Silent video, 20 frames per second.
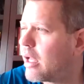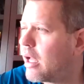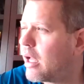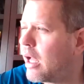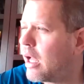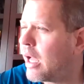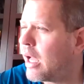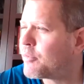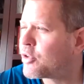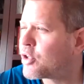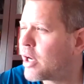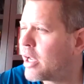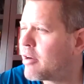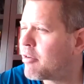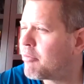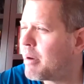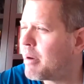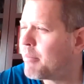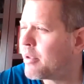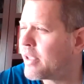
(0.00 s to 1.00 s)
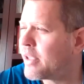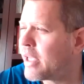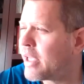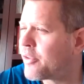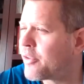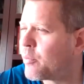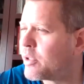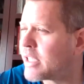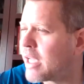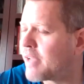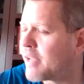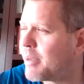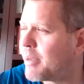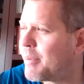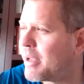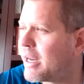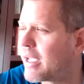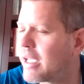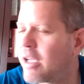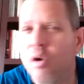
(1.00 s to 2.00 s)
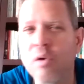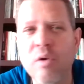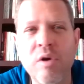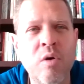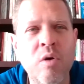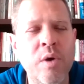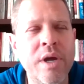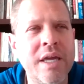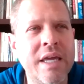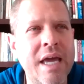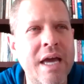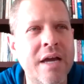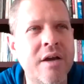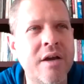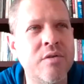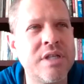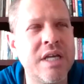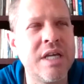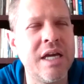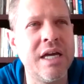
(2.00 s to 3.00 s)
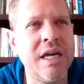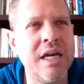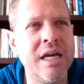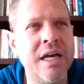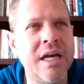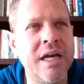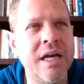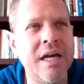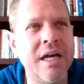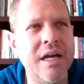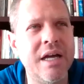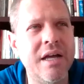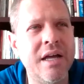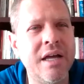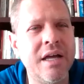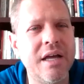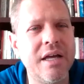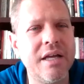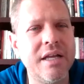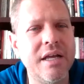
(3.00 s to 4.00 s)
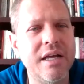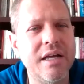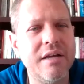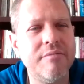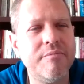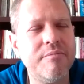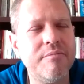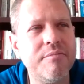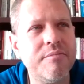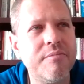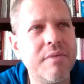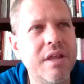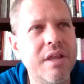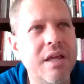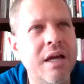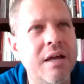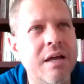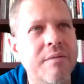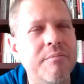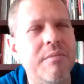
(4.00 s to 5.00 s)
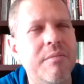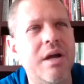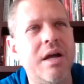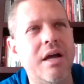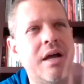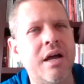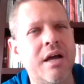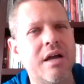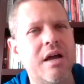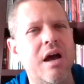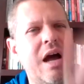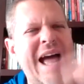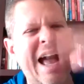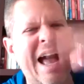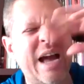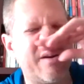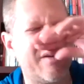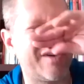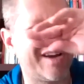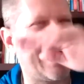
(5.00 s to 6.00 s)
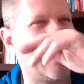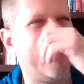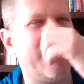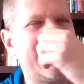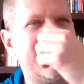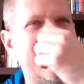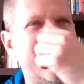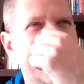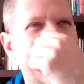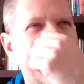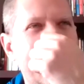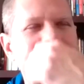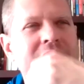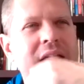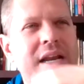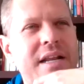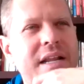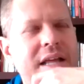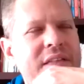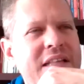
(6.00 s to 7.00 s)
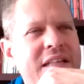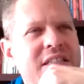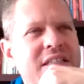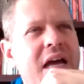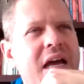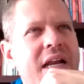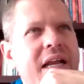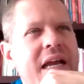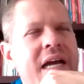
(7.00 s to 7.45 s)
I'm trying to remember the other ones off time. And I CoinGecko's a, a, a, a, aggregator. That's not that's not a that's not a